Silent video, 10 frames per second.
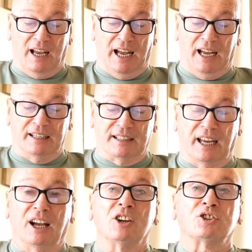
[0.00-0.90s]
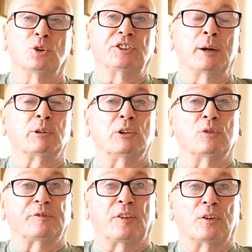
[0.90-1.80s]
And uh, so they would
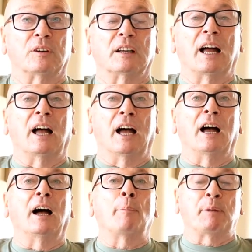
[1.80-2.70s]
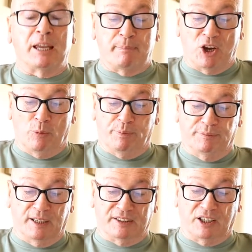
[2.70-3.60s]
look for a pick me up,
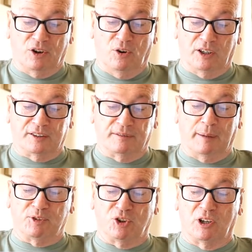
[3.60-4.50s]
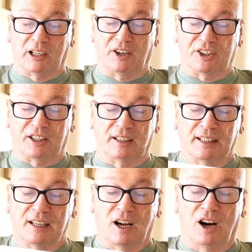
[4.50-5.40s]
as they call it. I'm sure a lot of you
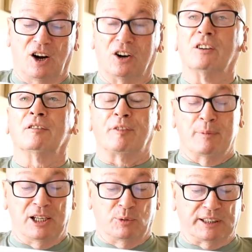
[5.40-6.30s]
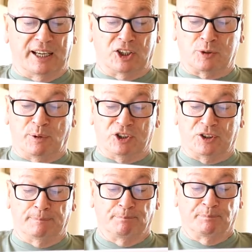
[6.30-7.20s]
are familiar with that
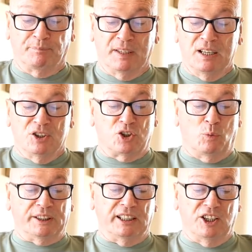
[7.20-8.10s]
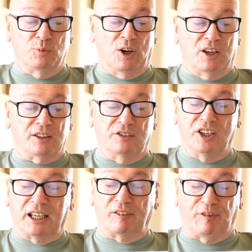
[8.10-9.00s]
expression. So, what they did was
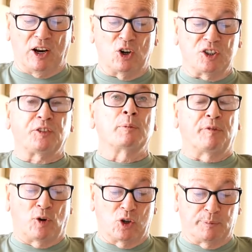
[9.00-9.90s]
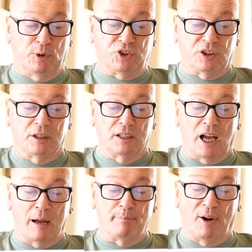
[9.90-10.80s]
you get flowers from a furze bush
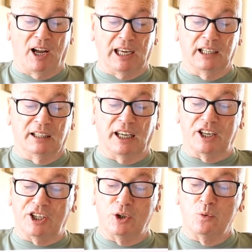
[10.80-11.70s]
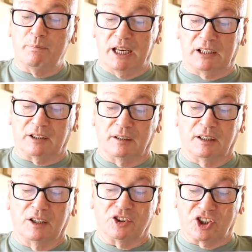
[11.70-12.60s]
and boil in new milk.
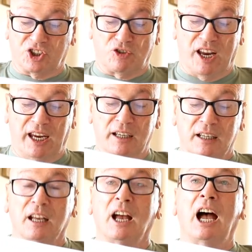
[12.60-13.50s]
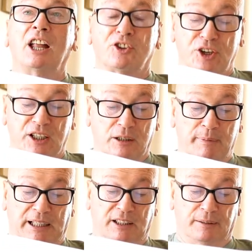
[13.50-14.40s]
You strain and drink the
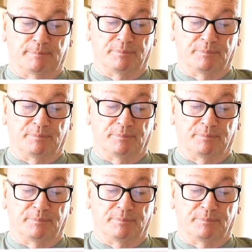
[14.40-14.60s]
milk.